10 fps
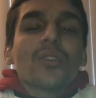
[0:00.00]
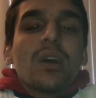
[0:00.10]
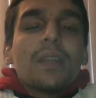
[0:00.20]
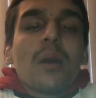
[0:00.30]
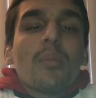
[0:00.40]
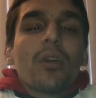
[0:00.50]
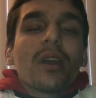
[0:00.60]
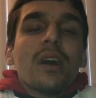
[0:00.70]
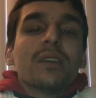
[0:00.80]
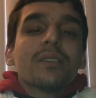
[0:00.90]
at that point,
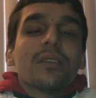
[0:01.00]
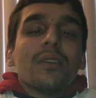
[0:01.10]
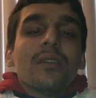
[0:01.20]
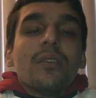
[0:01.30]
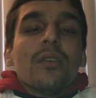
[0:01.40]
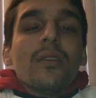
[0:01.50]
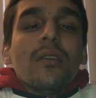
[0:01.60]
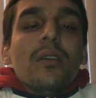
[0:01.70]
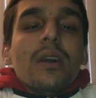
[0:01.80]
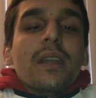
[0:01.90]
guys,
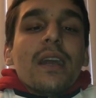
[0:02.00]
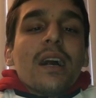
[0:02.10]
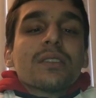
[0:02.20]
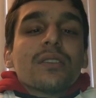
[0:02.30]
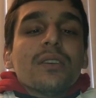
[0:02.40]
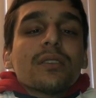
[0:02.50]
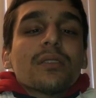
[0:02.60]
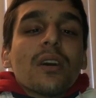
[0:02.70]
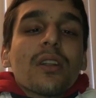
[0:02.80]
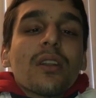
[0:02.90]
He asked us,
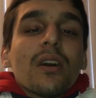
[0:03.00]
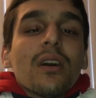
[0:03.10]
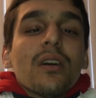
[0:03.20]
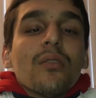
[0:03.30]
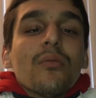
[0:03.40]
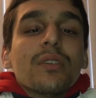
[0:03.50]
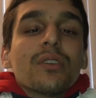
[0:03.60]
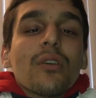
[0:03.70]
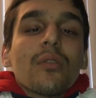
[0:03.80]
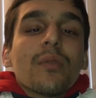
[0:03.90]
and we
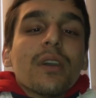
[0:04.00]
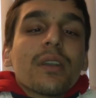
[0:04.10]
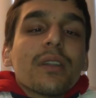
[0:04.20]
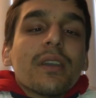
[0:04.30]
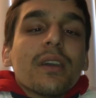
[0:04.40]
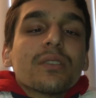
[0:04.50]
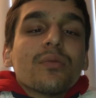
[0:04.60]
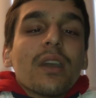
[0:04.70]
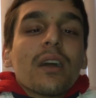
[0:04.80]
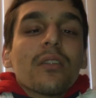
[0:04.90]
told him, yeah, yes,
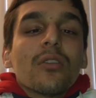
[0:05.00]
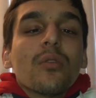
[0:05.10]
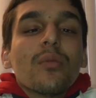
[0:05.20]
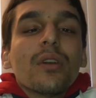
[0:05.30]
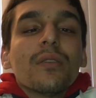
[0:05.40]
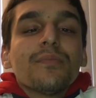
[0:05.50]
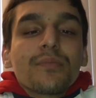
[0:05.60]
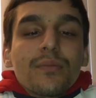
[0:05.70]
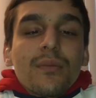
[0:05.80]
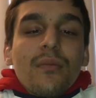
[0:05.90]
we had a little bit.
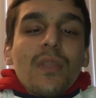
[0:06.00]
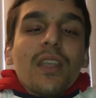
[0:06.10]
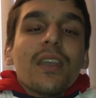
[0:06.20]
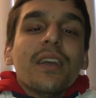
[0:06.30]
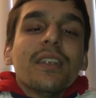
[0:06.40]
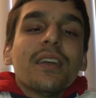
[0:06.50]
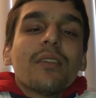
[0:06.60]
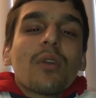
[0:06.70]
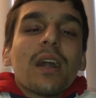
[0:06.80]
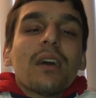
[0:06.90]
And
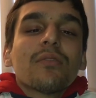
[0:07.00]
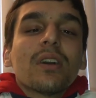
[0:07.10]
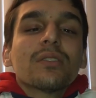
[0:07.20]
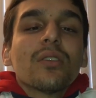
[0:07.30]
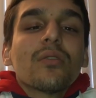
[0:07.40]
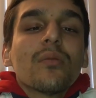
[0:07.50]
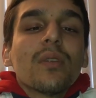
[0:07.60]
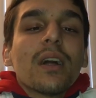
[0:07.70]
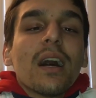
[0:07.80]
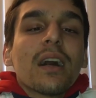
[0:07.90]
then right after I told him
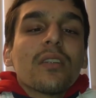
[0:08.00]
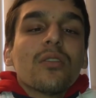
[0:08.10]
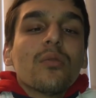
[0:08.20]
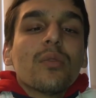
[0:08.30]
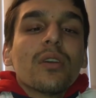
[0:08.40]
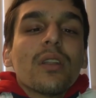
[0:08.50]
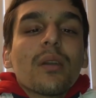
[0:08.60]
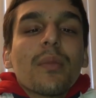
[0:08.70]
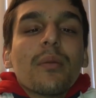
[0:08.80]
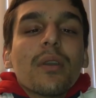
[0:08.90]
that I had a little bit,
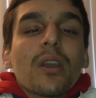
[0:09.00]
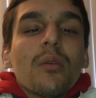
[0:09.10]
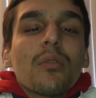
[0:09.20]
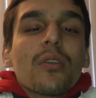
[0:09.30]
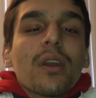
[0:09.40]
like maybe a couple